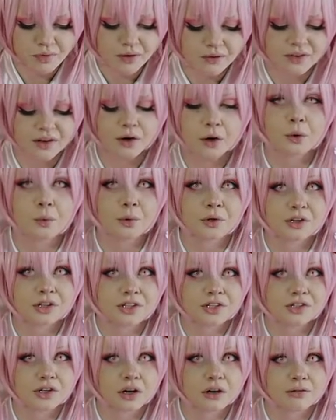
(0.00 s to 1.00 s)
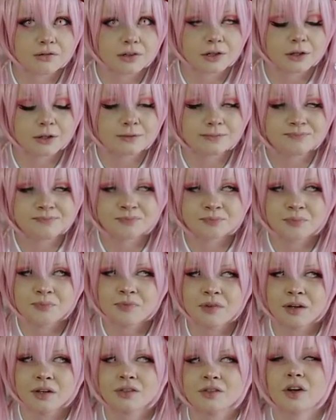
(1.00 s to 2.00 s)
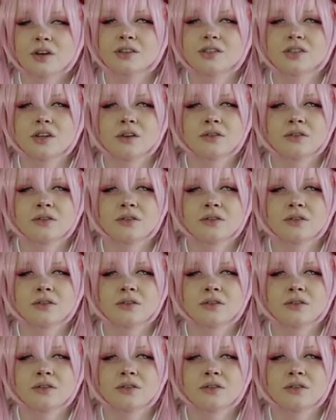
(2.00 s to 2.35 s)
They are really soft though. Not as